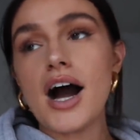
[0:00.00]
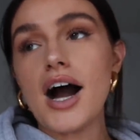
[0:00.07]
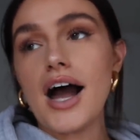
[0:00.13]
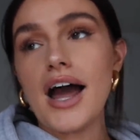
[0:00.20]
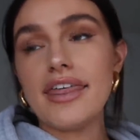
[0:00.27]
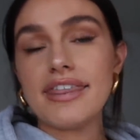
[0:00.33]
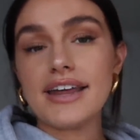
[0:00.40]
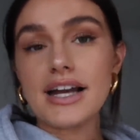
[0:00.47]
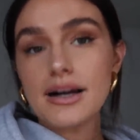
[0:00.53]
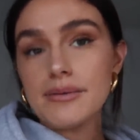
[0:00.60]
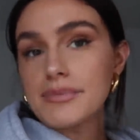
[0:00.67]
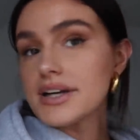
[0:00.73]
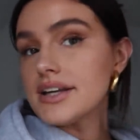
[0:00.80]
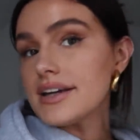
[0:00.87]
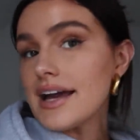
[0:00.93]
I think
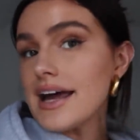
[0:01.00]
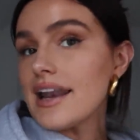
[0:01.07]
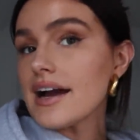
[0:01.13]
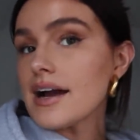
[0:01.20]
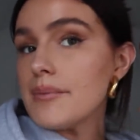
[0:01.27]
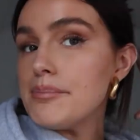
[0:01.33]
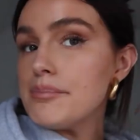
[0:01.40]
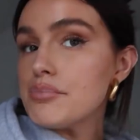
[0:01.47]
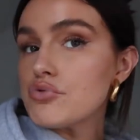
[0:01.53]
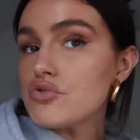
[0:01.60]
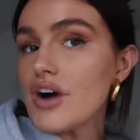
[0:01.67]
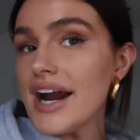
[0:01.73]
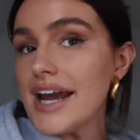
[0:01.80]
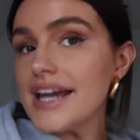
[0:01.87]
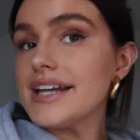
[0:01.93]
I'm going to get like a
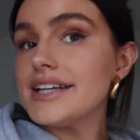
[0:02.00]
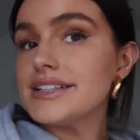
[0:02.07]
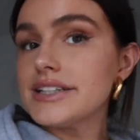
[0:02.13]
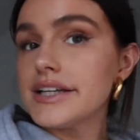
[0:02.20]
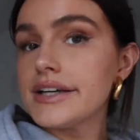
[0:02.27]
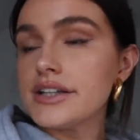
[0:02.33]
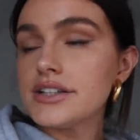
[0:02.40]
braid,